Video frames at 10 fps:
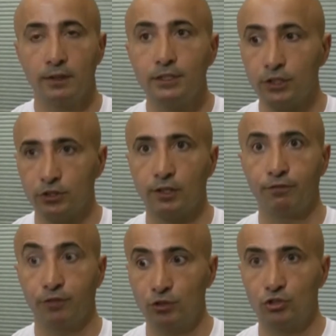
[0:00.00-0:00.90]
This is the
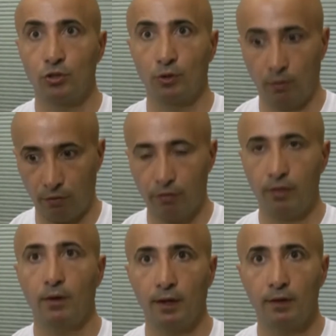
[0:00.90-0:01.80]
future,
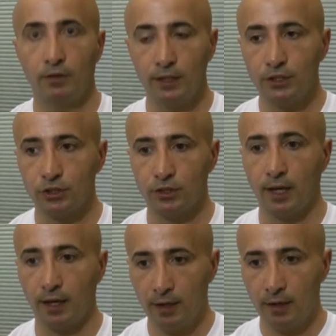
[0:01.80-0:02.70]
uh, this is
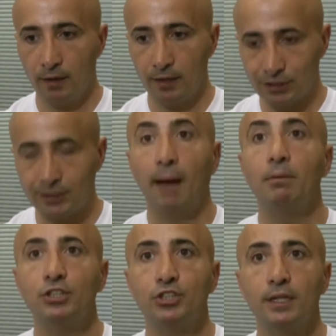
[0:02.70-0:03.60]
uh,
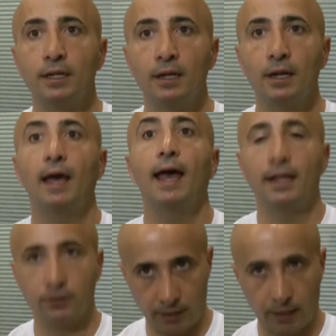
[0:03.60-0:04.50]
establishing a
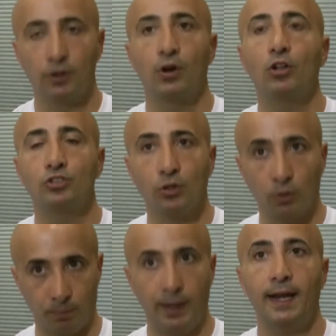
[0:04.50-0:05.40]
technological
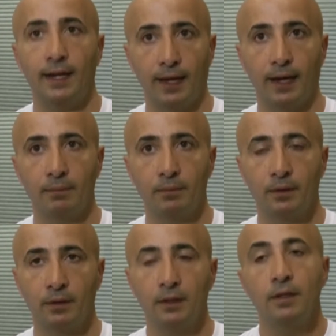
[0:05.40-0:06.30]
paradigm
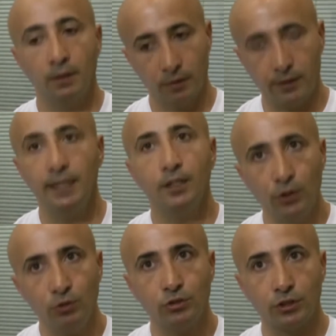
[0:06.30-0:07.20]
the
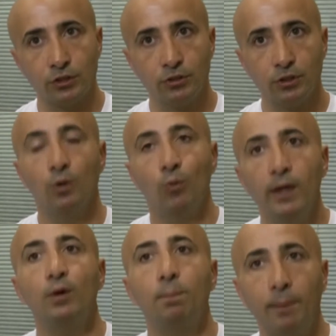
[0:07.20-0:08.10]
users
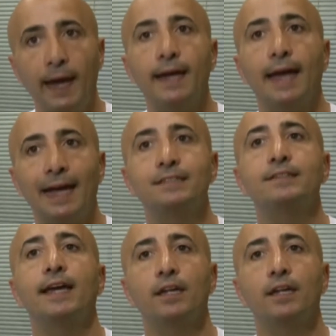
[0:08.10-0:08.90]
will pay as they